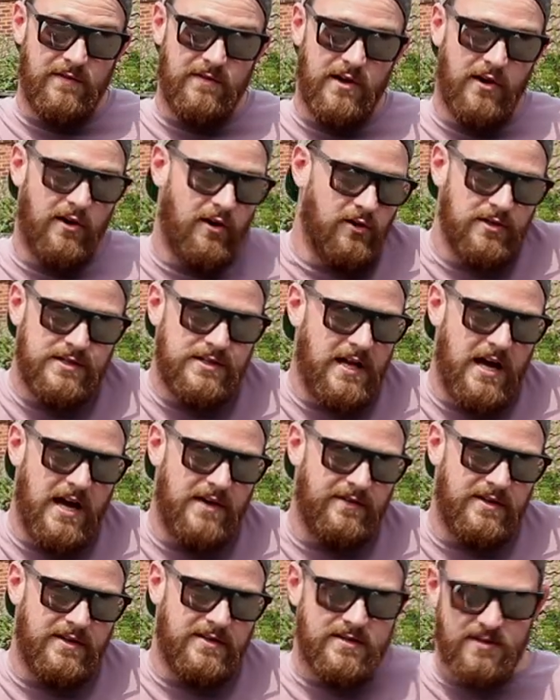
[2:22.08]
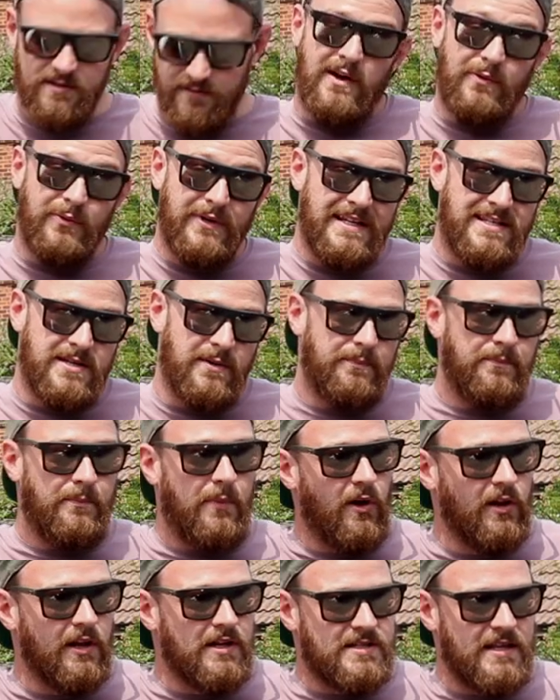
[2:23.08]
give it a whole service, and we need to
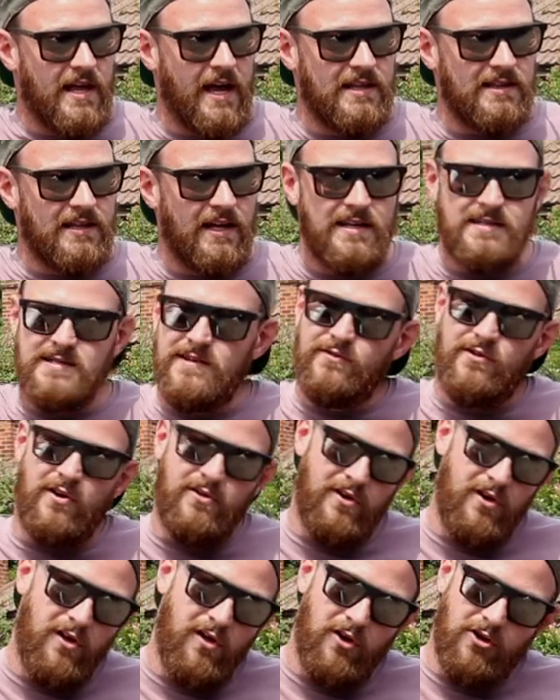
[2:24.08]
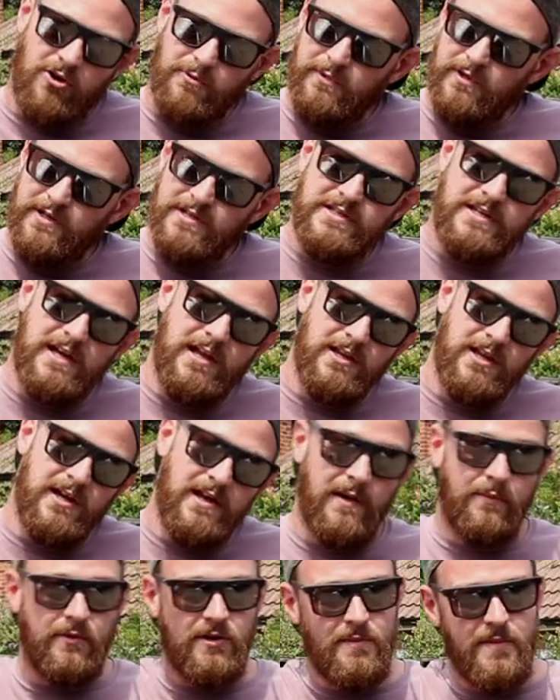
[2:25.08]
polish the headlights, they've gone all horrible and yellow.
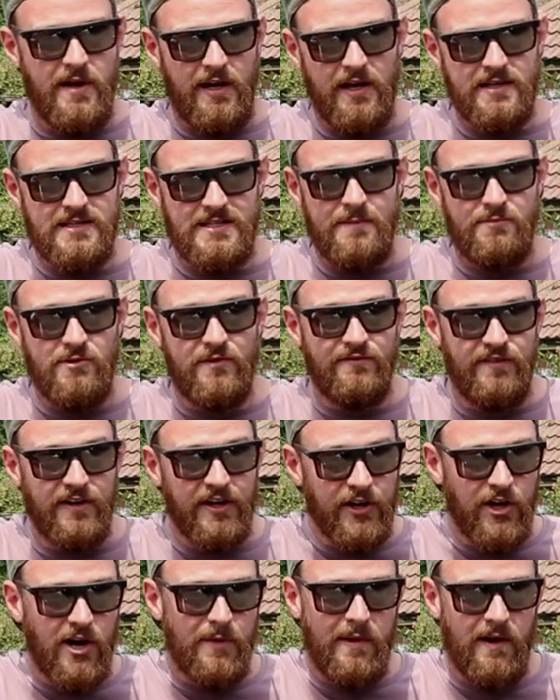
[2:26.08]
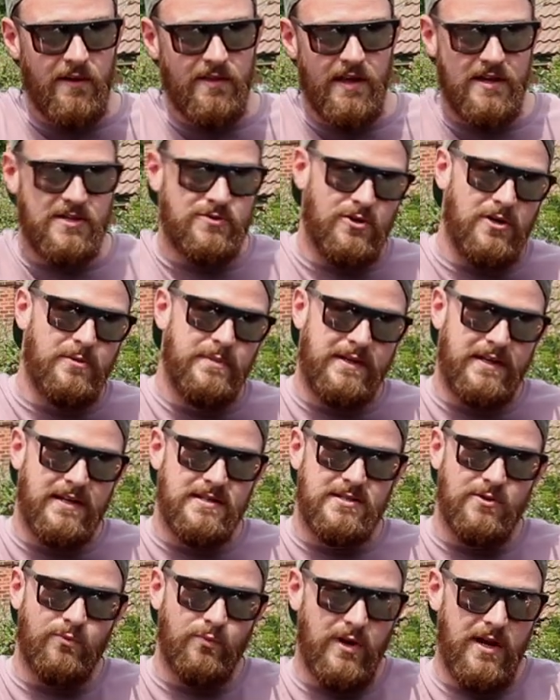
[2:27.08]
I'm gonna make a separate video about that as well,
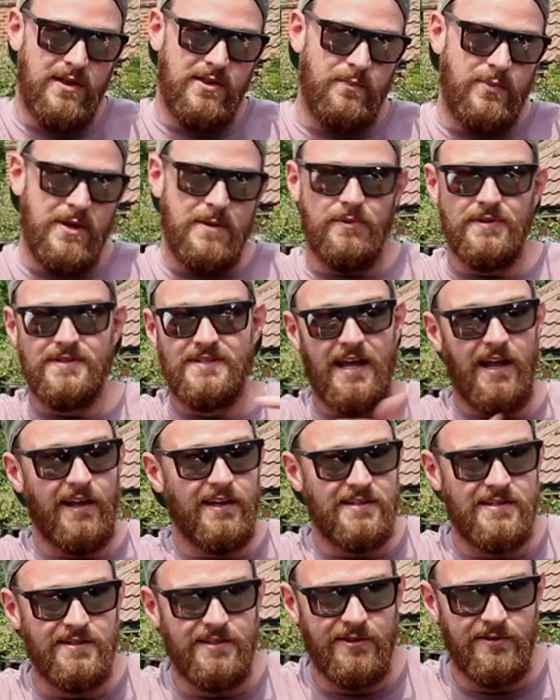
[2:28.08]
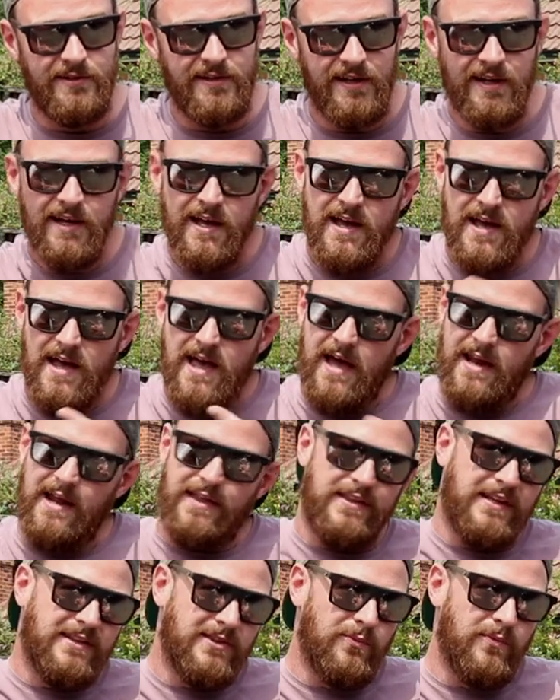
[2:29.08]
because the way that people tell you to do it, and I
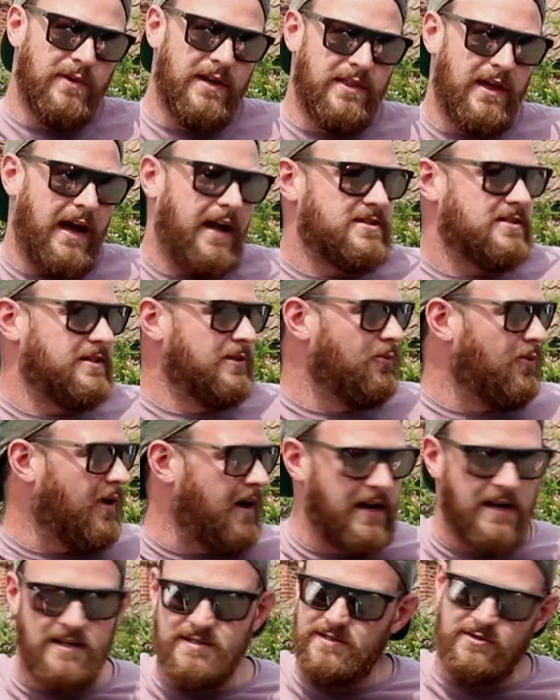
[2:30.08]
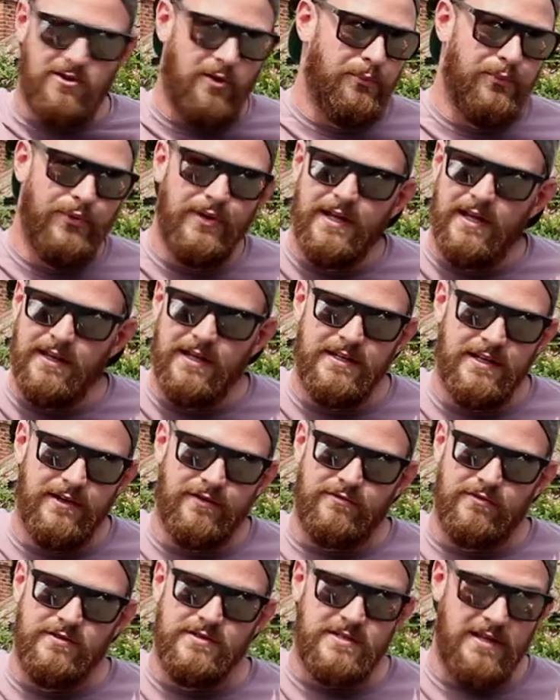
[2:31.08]
think the way that actually works is completely
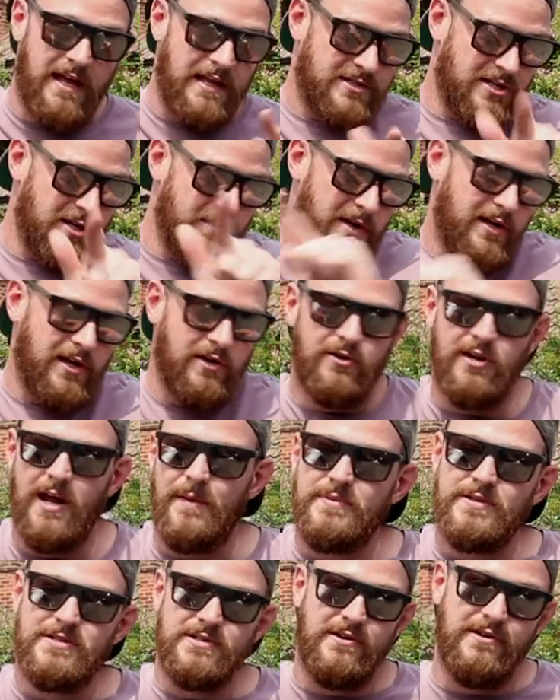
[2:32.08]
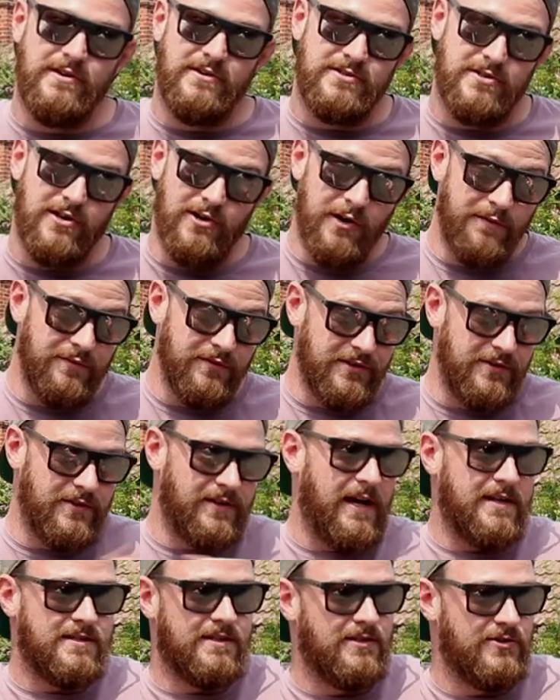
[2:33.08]
different. So that's gonna make a good episode, so hopefully you
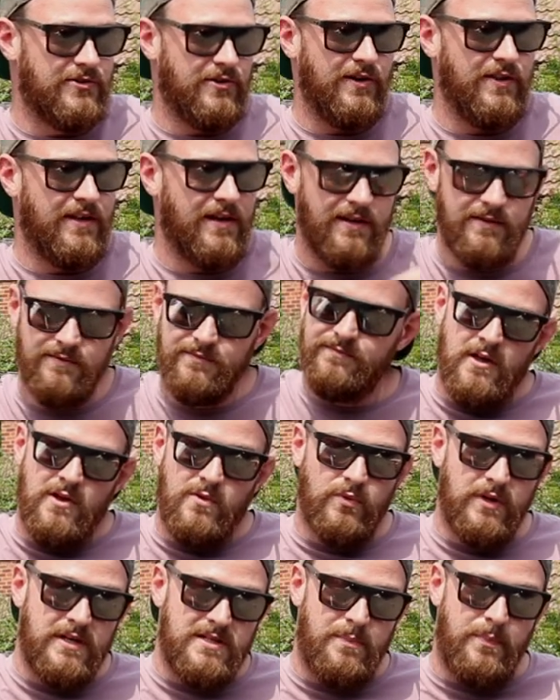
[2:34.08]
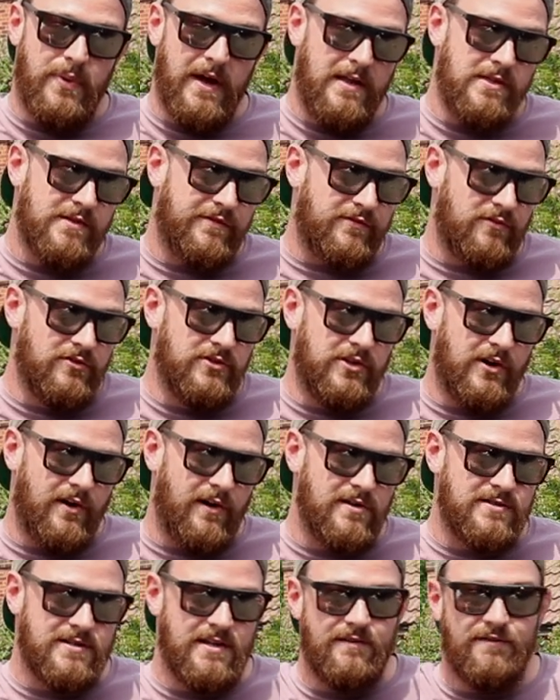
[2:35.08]
guys will enjoy enjoyed that. We need to pin the front
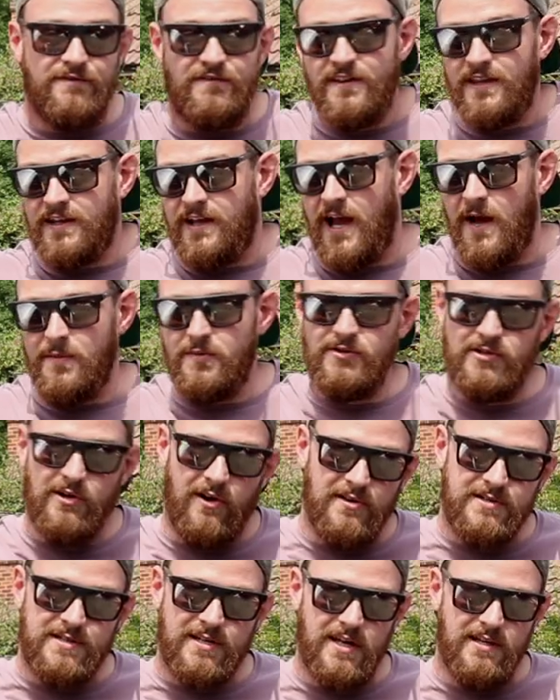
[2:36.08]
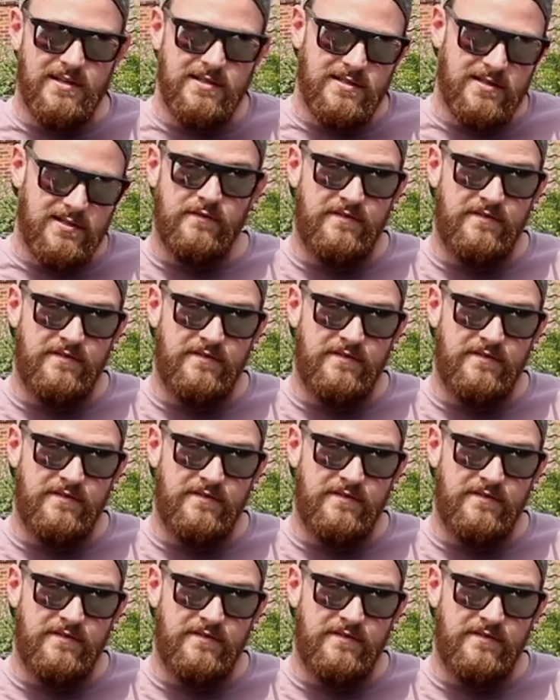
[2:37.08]
doors and then fit the cabin door skins,